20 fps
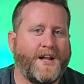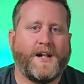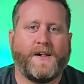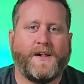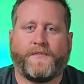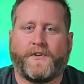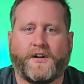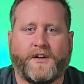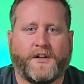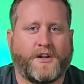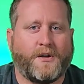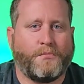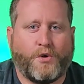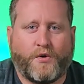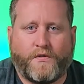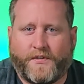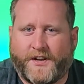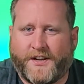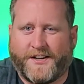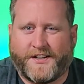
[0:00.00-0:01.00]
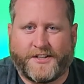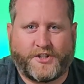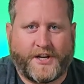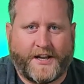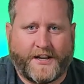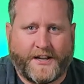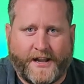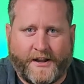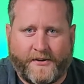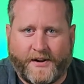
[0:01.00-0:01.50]
They're going to come over. They're going to check
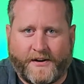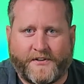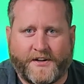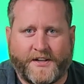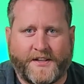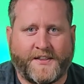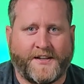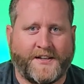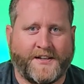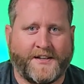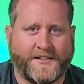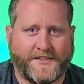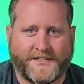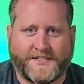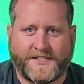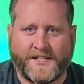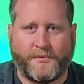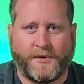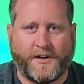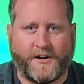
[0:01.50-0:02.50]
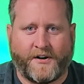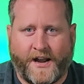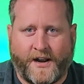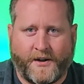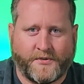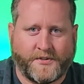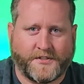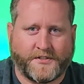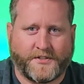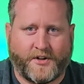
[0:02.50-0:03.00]
out everything and see what your house
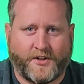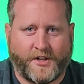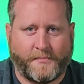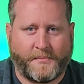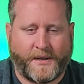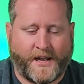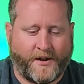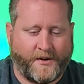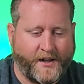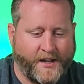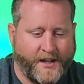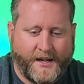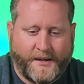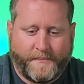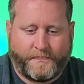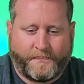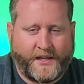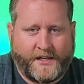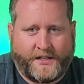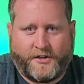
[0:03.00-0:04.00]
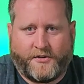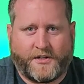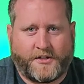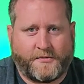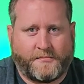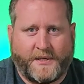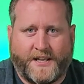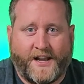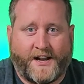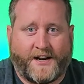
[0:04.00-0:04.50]
is all about, and you get to
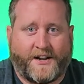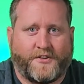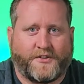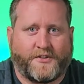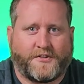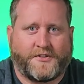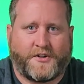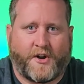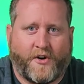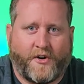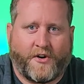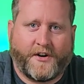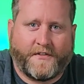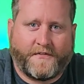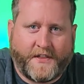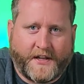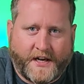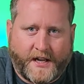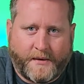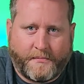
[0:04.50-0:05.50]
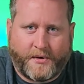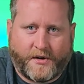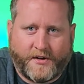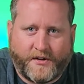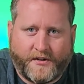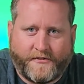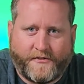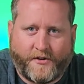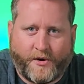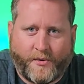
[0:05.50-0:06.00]
be kind of the star of the neighborhood
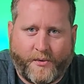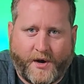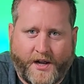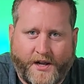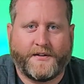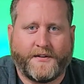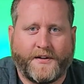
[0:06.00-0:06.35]
for a while.